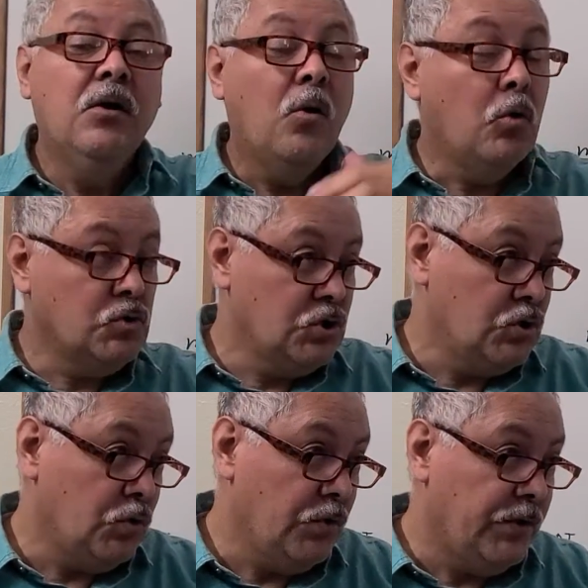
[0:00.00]

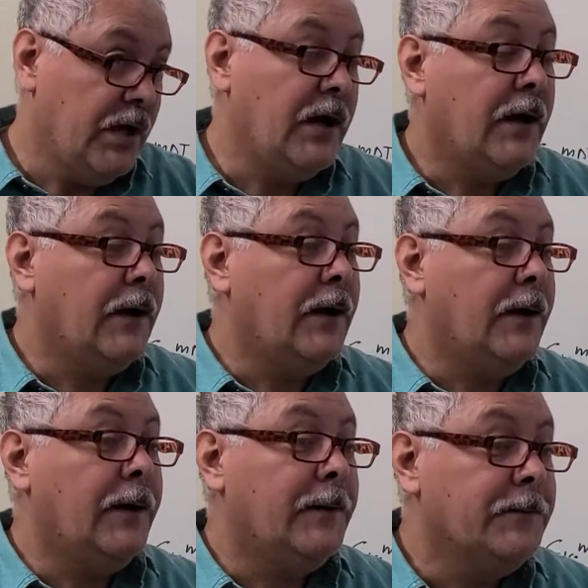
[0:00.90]
also
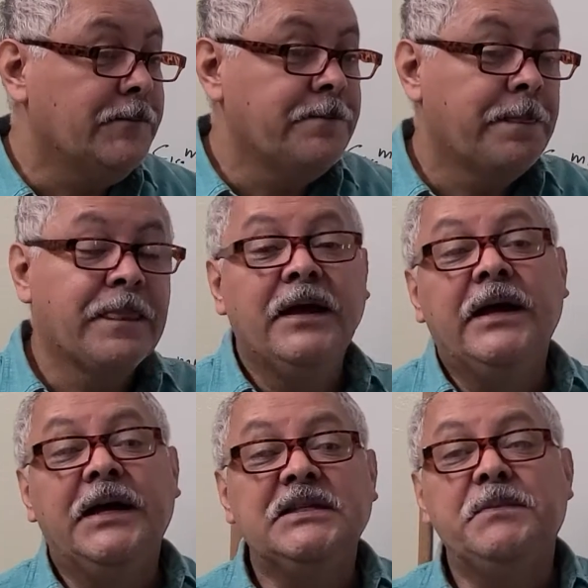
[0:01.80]

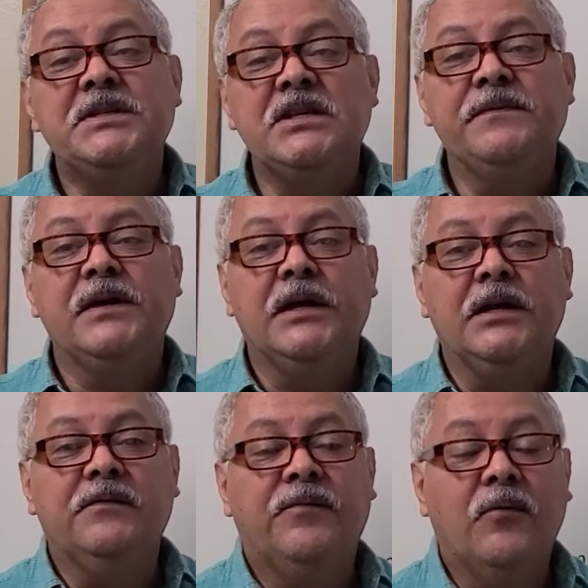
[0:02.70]
the specific
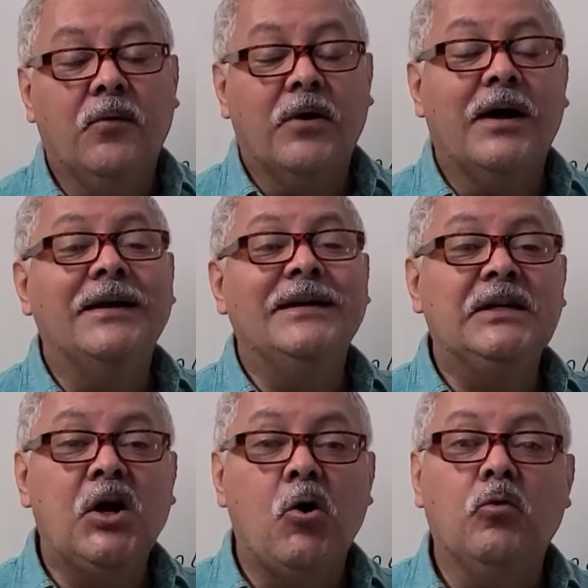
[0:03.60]
heat for an
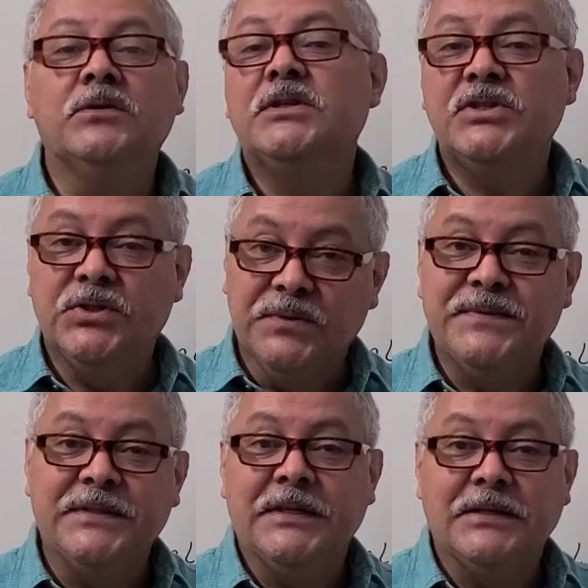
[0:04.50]
unknown
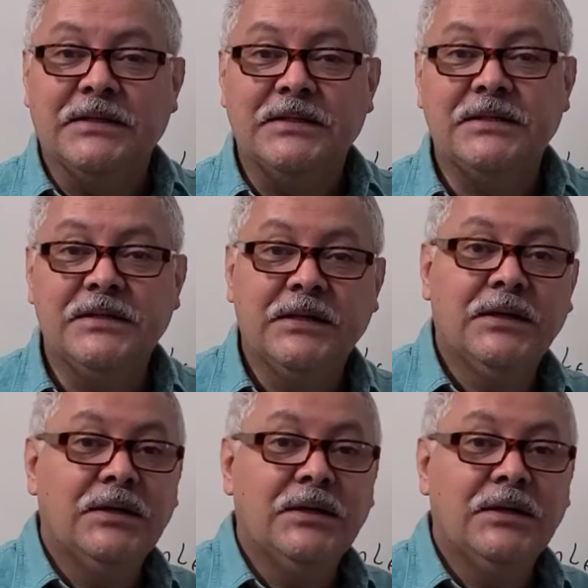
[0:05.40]
substance,